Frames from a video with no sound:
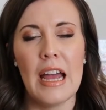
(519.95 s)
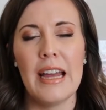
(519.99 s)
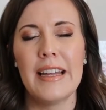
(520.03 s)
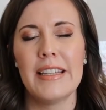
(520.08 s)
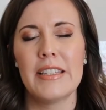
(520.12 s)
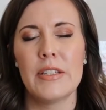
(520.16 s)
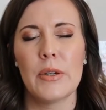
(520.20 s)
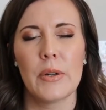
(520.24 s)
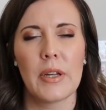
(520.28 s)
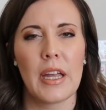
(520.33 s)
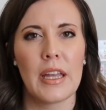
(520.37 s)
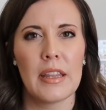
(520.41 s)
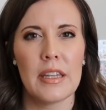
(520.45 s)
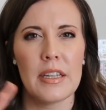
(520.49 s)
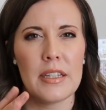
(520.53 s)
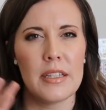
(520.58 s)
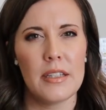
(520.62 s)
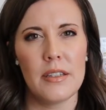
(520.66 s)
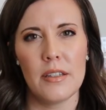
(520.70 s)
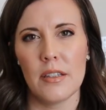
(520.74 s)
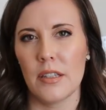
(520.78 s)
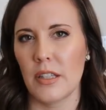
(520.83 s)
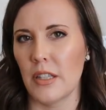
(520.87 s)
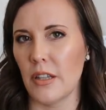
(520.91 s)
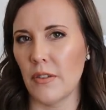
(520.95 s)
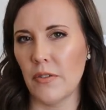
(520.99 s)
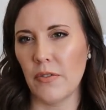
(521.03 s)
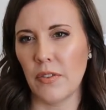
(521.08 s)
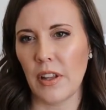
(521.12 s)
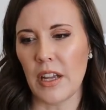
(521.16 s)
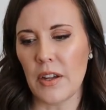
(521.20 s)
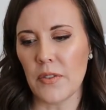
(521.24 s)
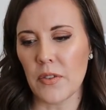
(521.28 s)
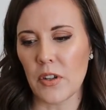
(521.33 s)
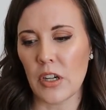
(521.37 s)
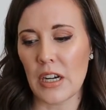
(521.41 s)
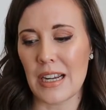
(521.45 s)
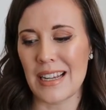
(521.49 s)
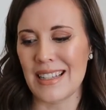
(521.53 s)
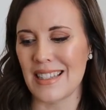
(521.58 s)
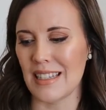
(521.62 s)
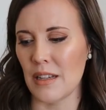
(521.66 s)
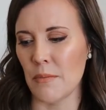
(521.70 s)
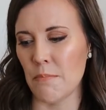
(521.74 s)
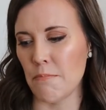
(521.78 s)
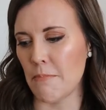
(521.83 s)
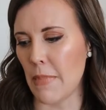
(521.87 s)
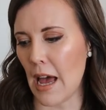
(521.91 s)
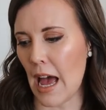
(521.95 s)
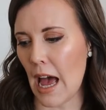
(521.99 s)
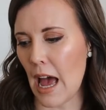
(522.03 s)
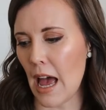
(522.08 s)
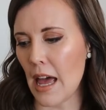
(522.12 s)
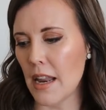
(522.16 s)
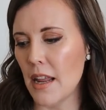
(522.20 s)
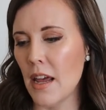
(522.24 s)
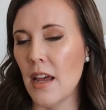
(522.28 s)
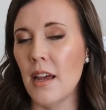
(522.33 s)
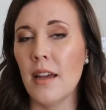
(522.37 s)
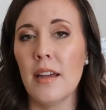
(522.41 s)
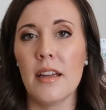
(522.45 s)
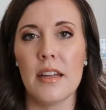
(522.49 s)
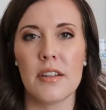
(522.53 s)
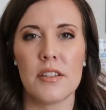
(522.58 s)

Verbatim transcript: And so again, the, the flavor isn't bad.